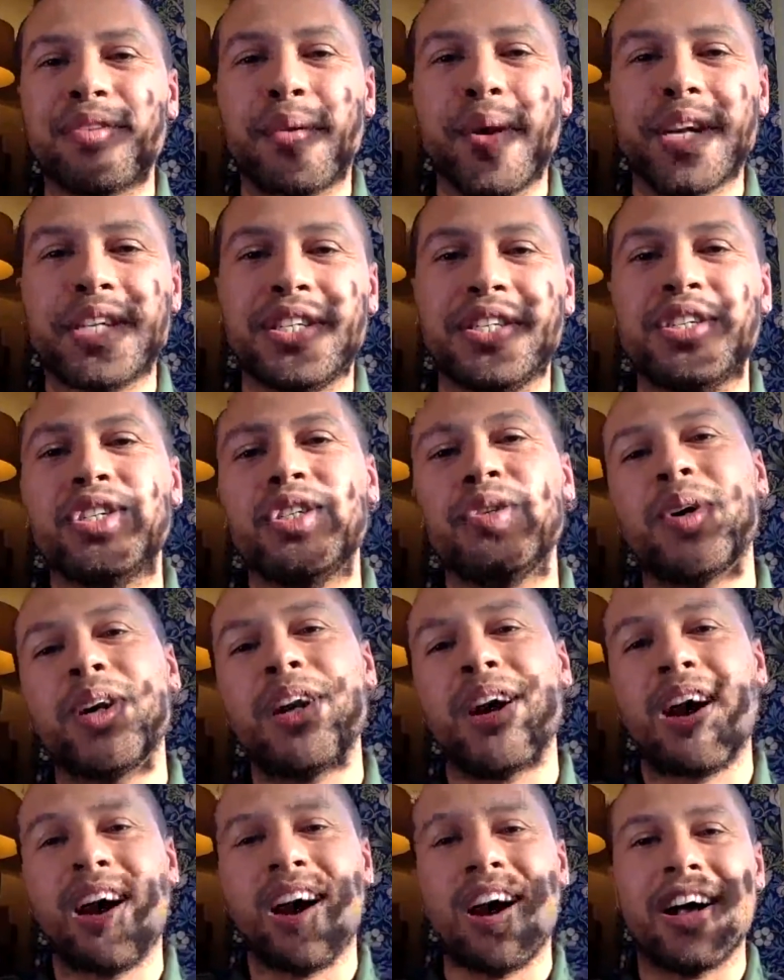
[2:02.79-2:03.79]
questions you want
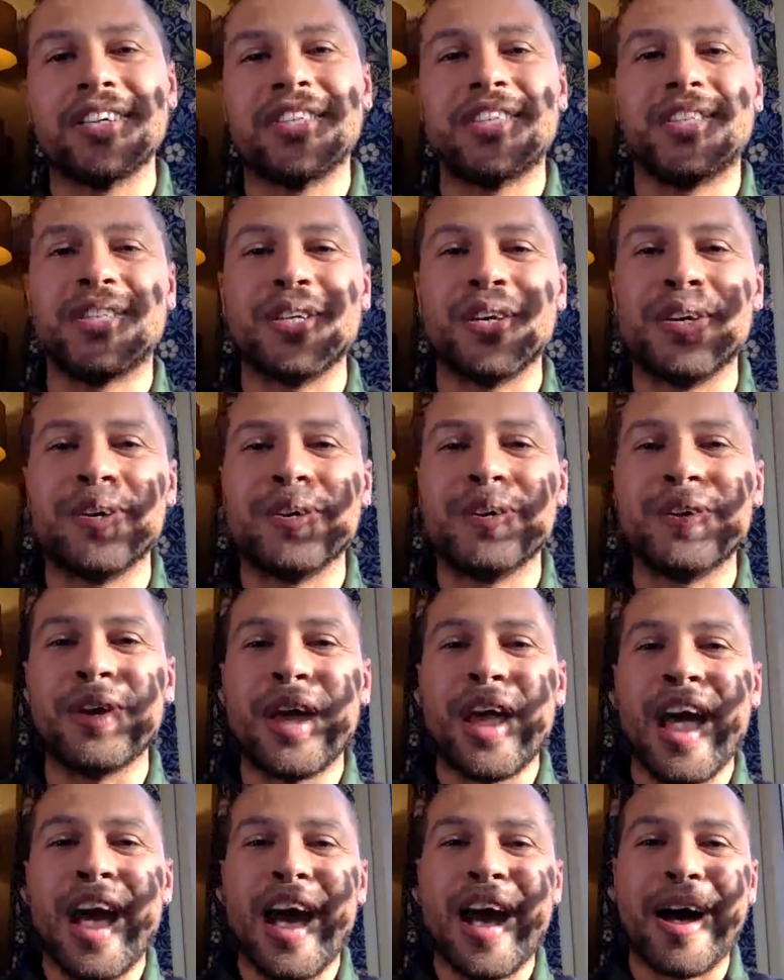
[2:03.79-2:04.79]
to ask, do
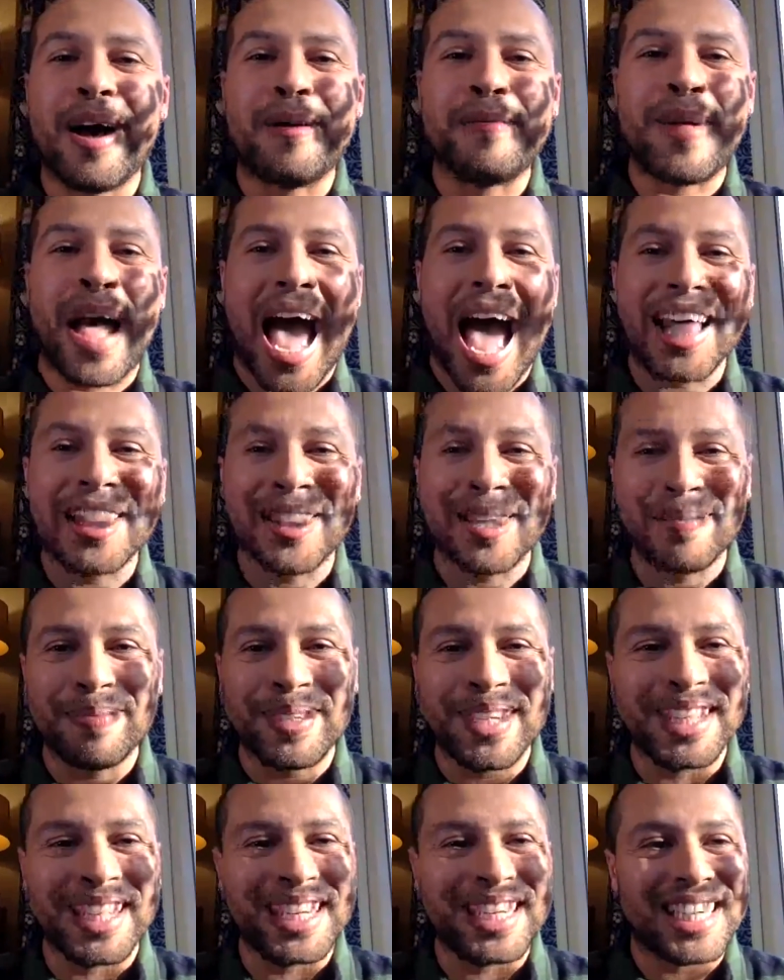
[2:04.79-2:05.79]
add them
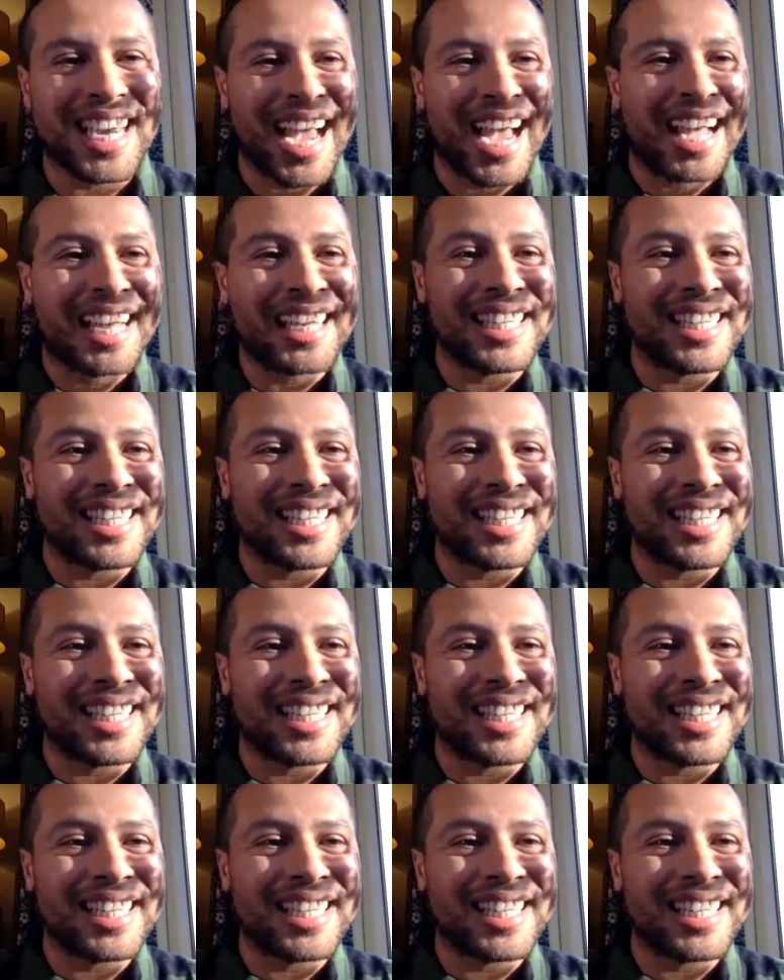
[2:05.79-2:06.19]
to the chat.